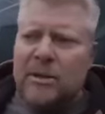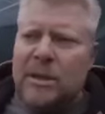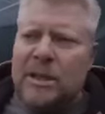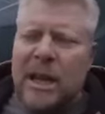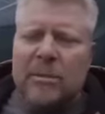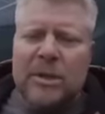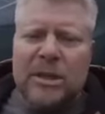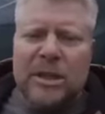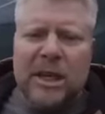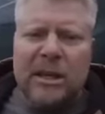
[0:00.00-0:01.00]
the same
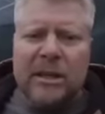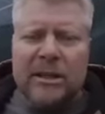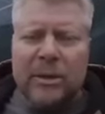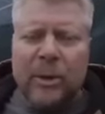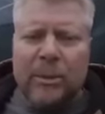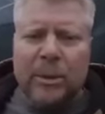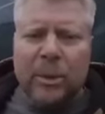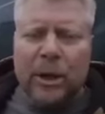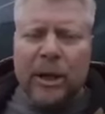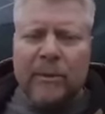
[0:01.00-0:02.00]
sickness that women
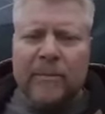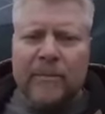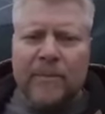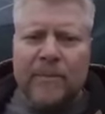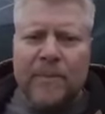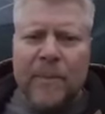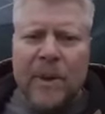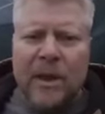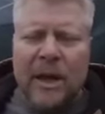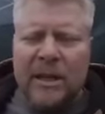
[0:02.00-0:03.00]
bring.
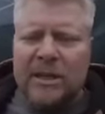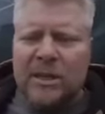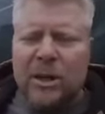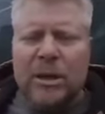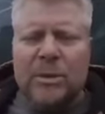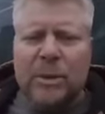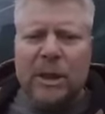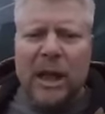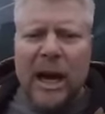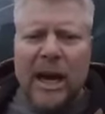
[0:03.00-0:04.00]
And it starts
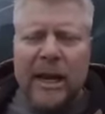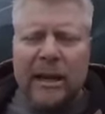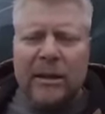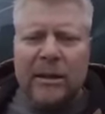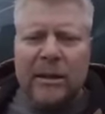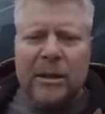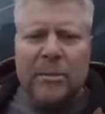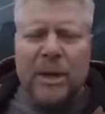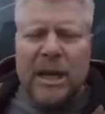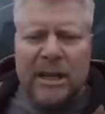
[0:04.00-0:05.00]
with lying,
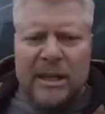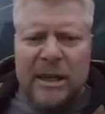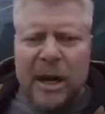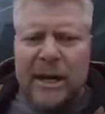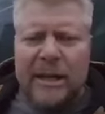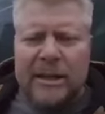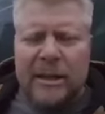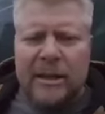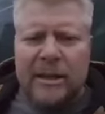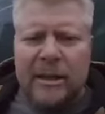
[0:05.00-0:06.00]
being
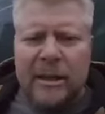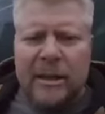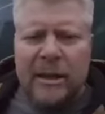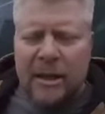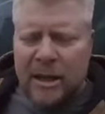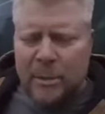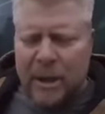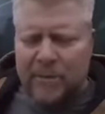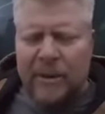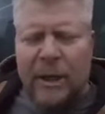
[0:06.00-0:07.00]
dishonest. And
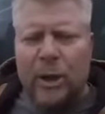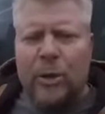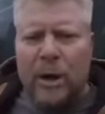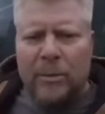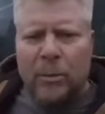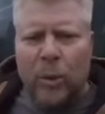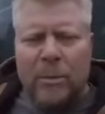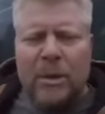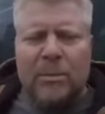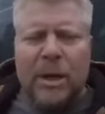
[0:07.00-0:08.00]
my video on
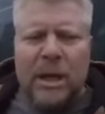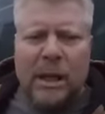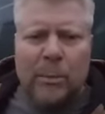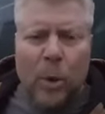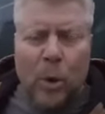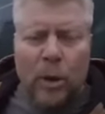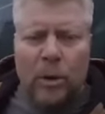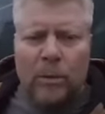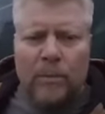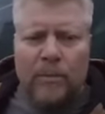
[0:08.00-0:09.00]
women being immoral,